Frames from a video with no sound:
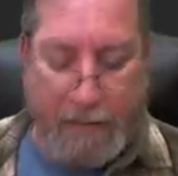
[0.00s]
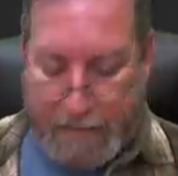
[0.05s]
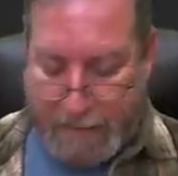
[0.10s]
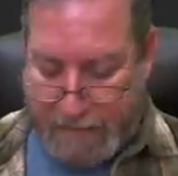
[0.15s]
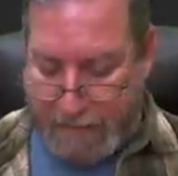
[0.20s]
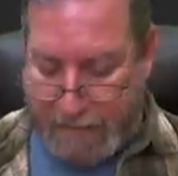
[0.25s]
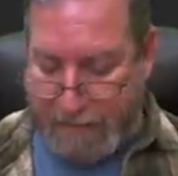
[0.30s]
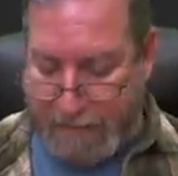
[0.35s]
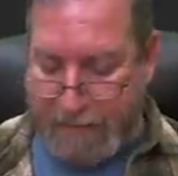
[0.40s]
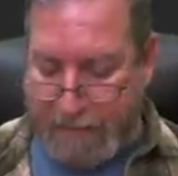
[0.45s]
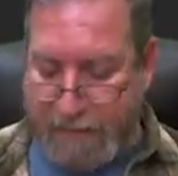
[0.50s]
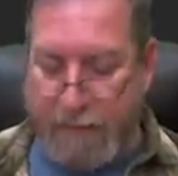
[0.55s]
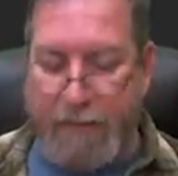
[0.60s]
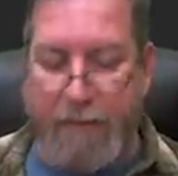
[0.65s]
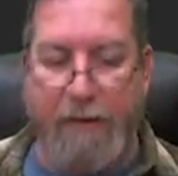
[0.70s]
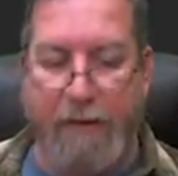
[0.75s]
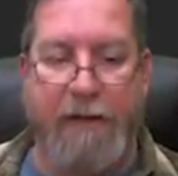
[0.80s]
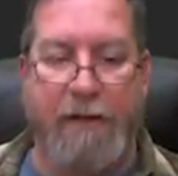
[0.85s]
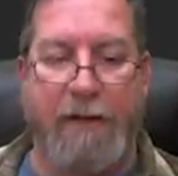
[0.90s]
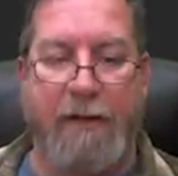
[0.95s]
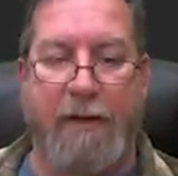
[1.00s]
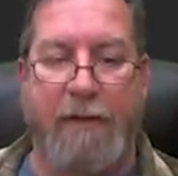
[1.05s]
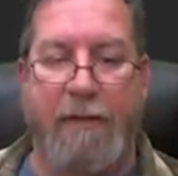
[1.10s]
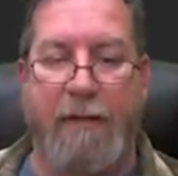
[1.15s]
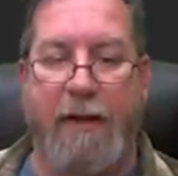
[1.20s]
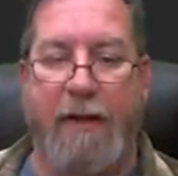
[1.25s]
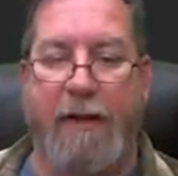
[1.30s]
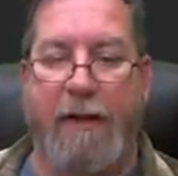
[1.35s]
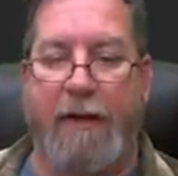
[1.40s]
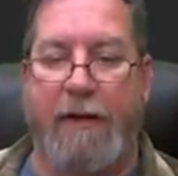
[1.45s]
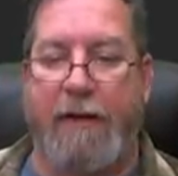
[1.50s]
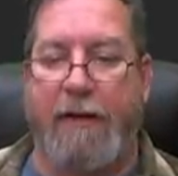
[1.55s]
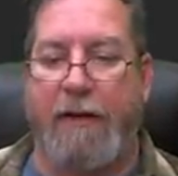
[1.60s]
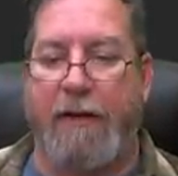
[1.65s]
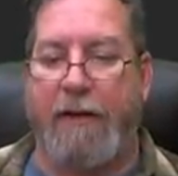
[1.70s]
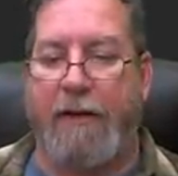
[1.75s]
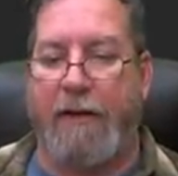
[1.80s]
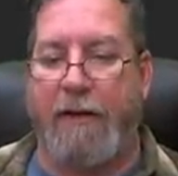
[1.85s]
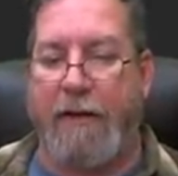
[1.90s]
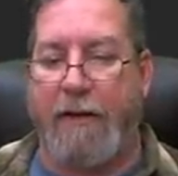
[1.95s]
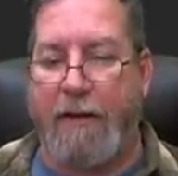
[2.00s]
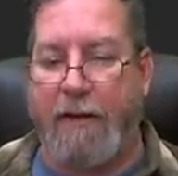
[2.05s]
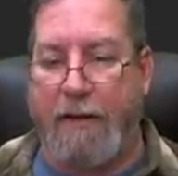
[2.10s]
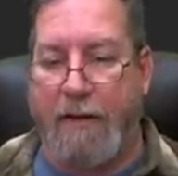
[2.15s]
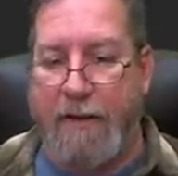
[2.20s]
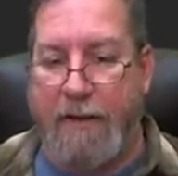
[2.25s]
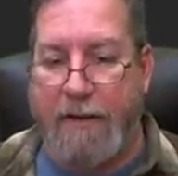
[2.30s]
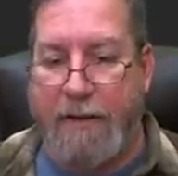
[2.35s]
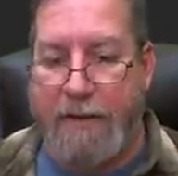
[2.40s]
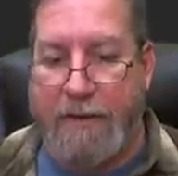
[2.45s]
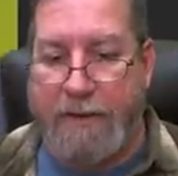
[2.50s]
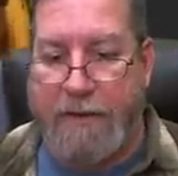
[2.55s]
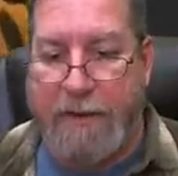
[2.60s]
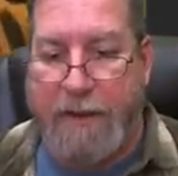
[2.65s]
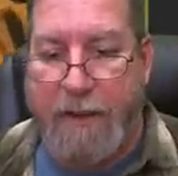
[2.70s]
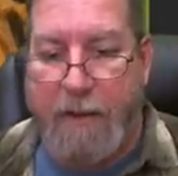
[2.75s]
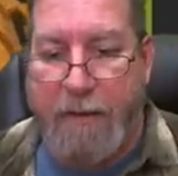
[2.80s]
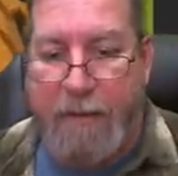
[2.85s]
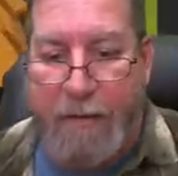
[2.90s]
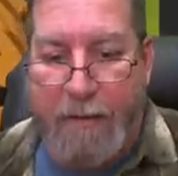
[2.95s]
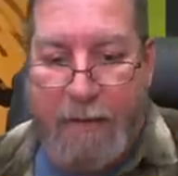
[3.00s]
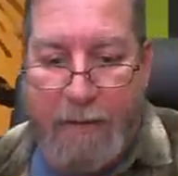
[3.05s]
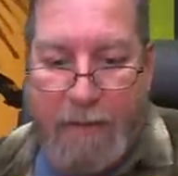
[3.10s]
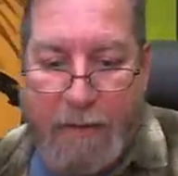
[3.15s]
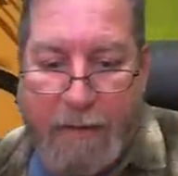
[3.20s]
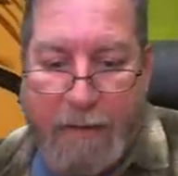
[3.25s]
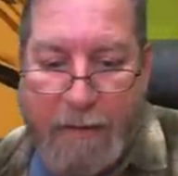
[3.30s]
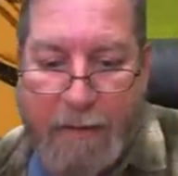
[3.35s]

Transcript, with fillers: This is going a little bit slower.